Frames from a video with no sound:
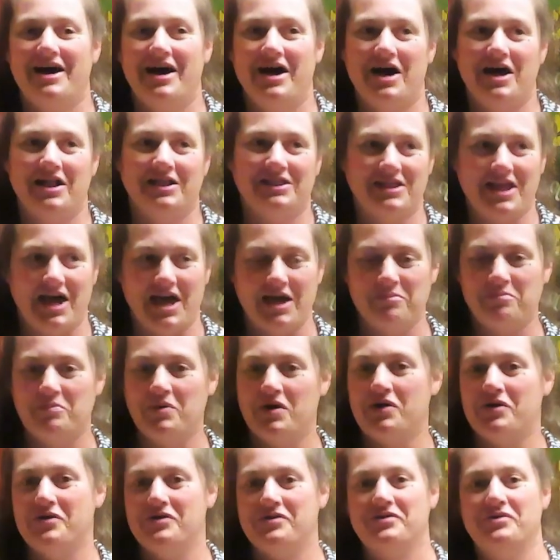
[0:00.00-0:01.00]
a leg
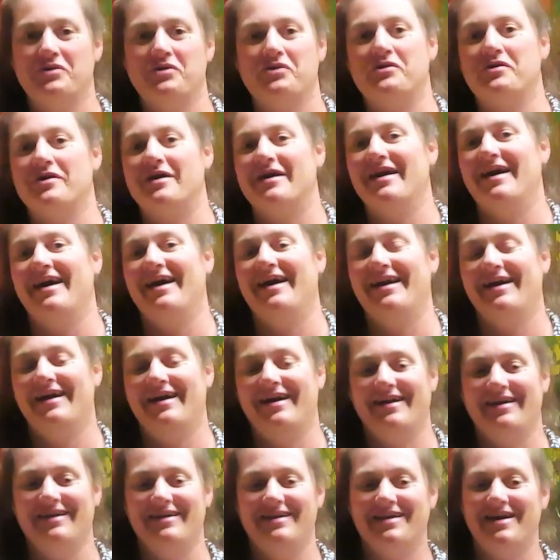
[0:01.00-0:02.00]
bone or
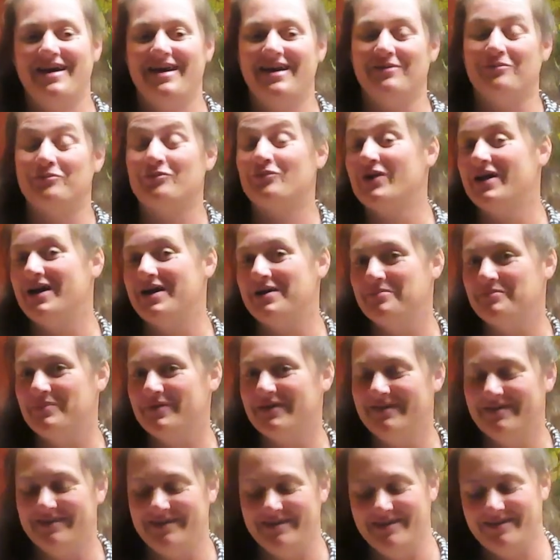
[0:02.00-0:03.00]
a
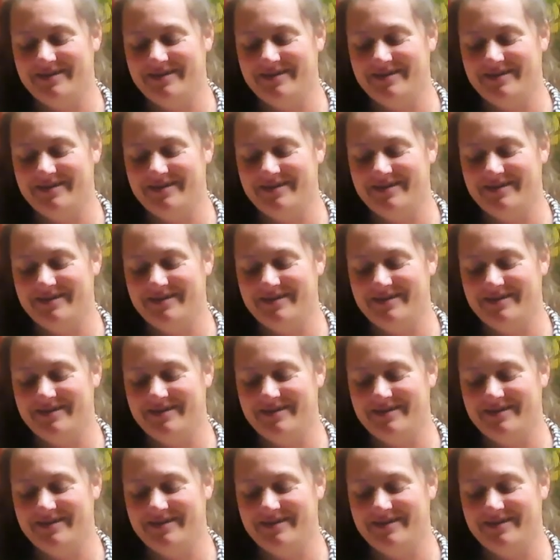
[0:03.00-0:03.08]
rib